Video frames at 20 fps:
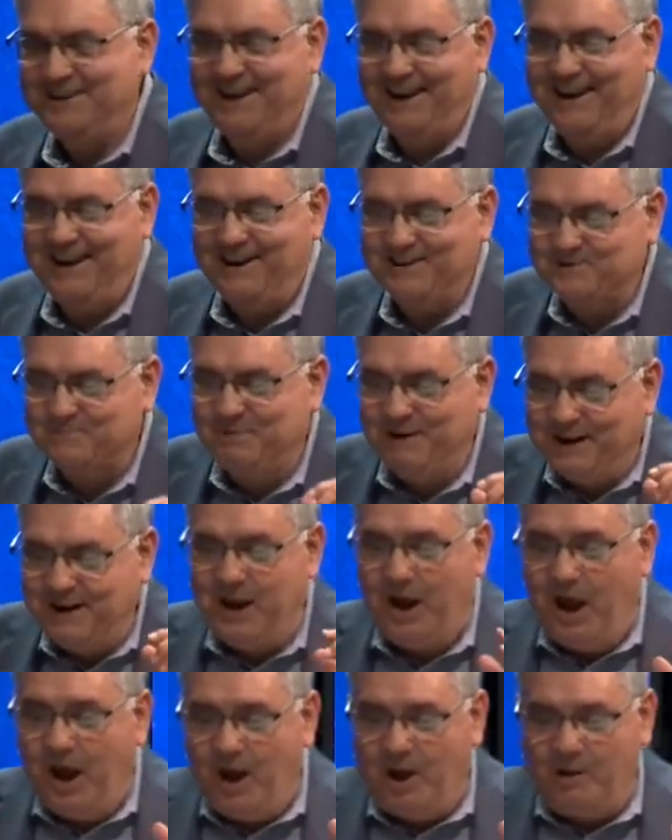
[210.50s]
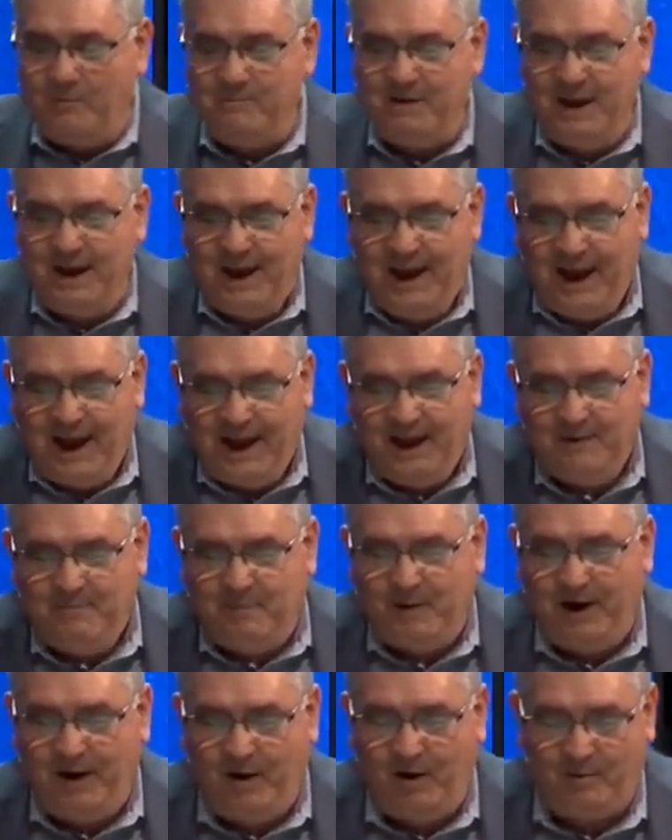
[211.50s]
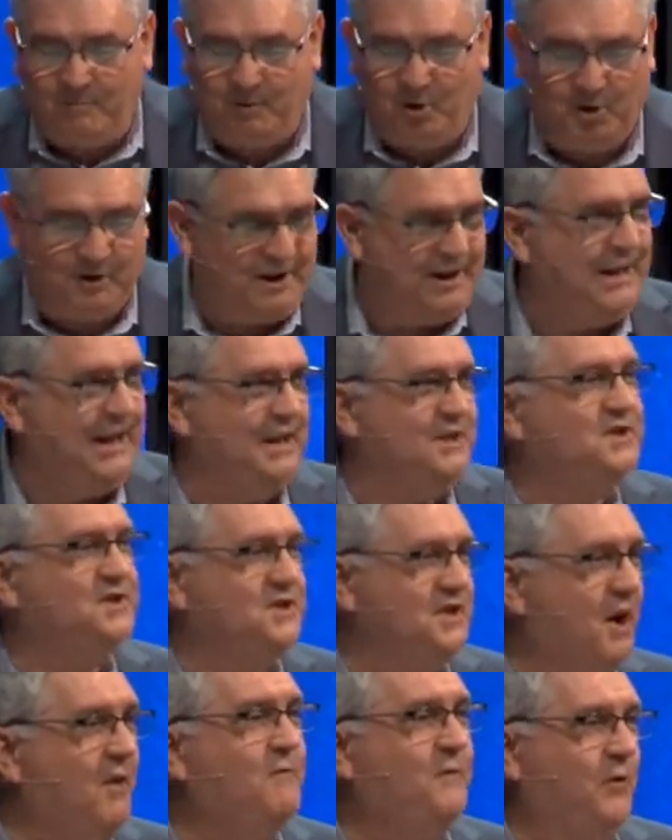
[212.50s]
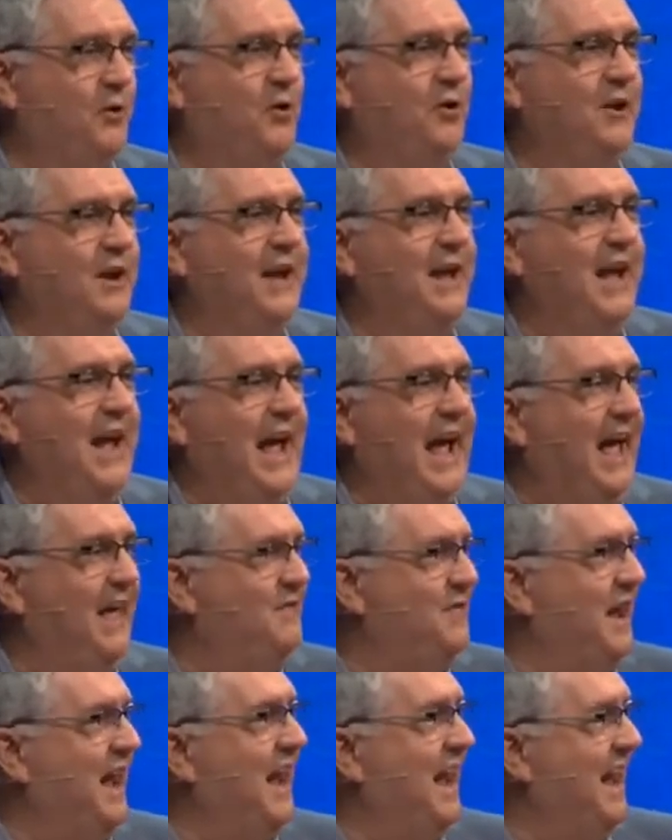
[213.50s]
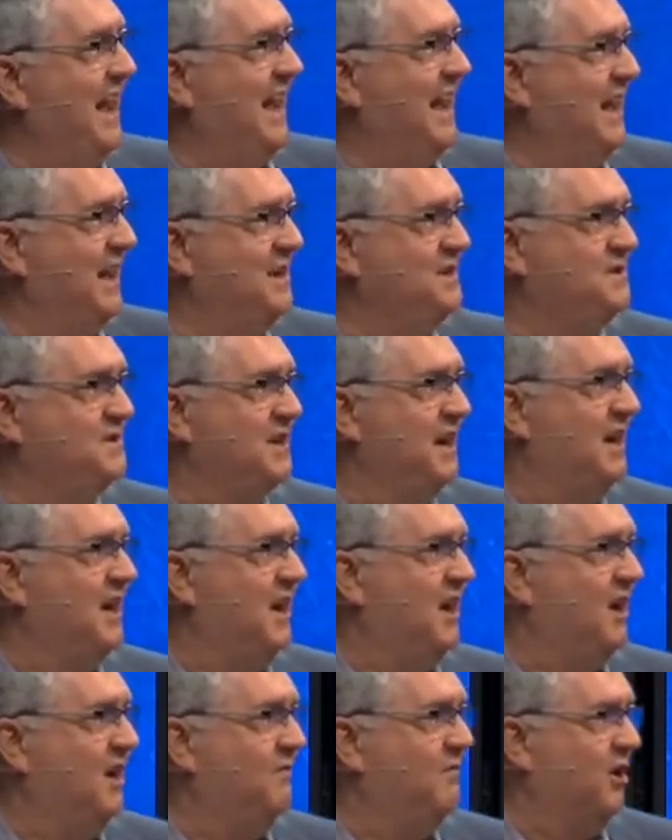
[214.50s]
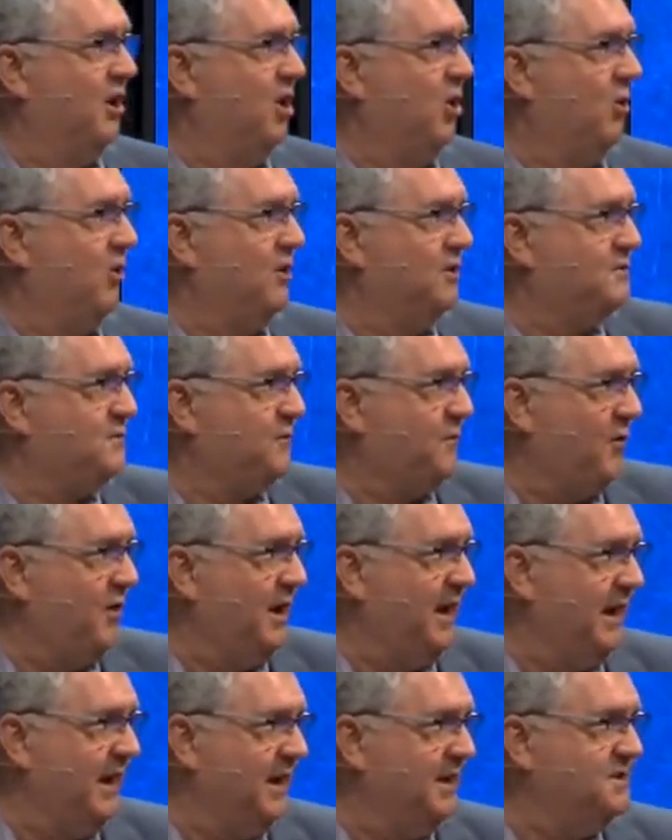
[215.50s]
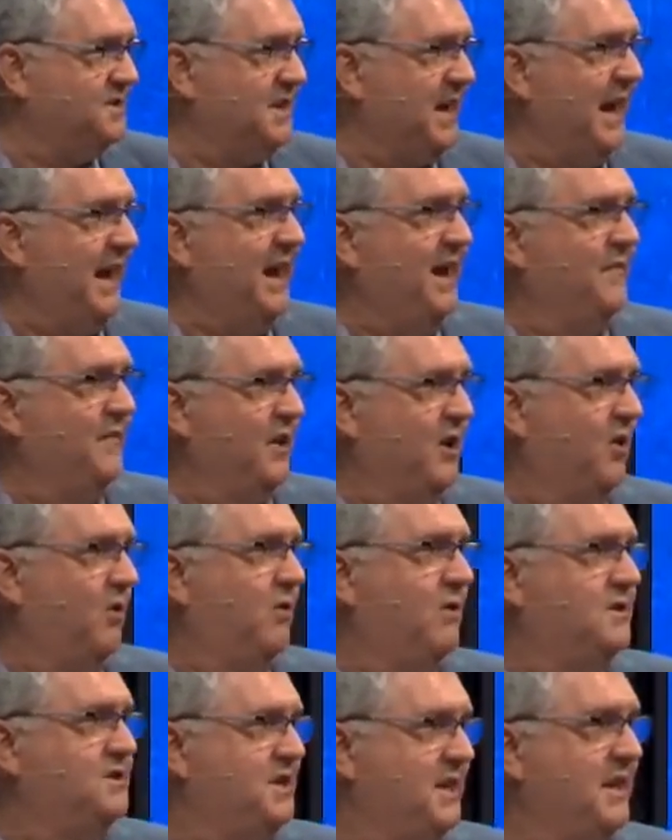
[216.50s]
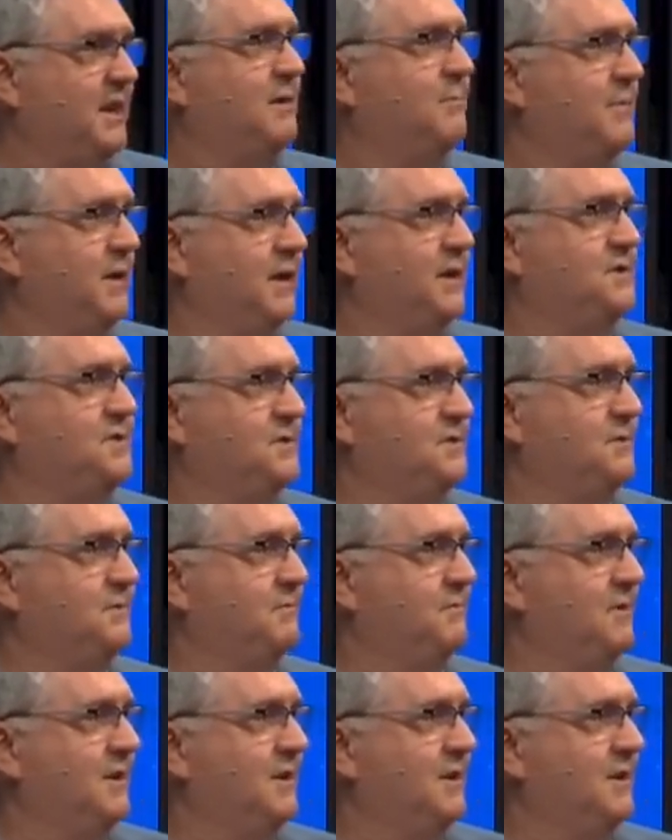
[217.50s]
has become a parable that has suffered at the hands of the Lord's friends and the Lord's enemies.